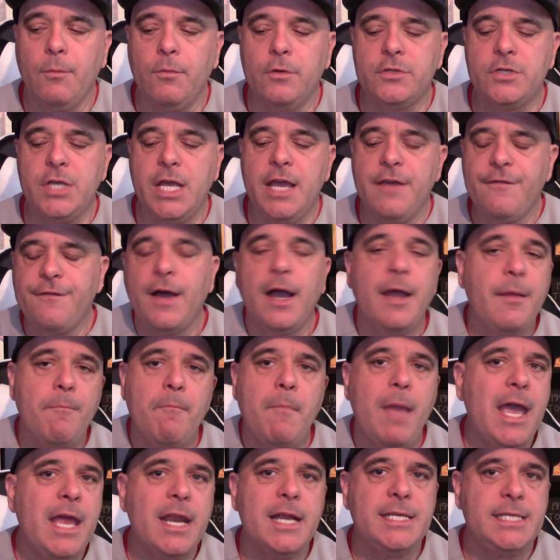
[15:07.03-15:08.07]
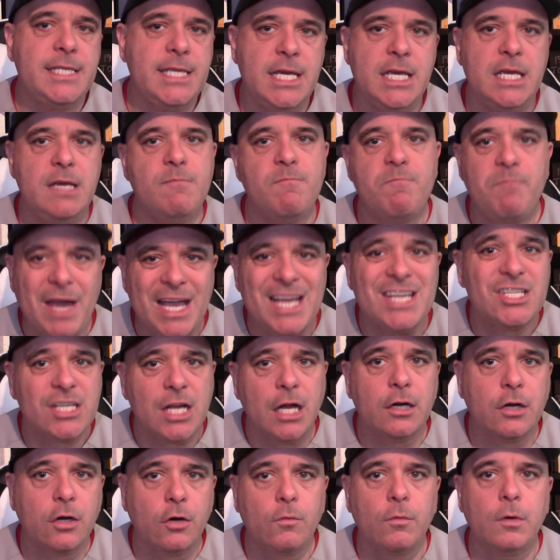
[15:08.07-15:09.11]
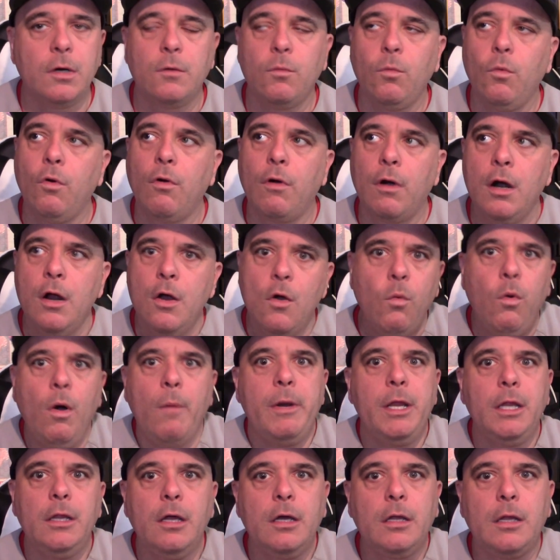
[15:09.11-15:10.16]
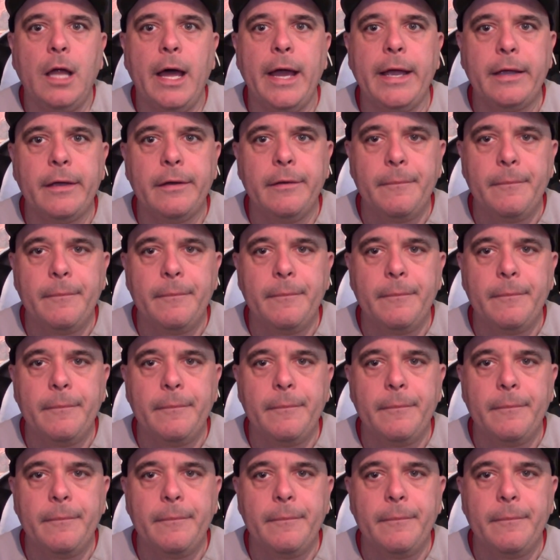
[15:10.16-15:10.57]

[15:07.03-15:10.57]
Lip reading: was if I made a team based on career war, what would it look like?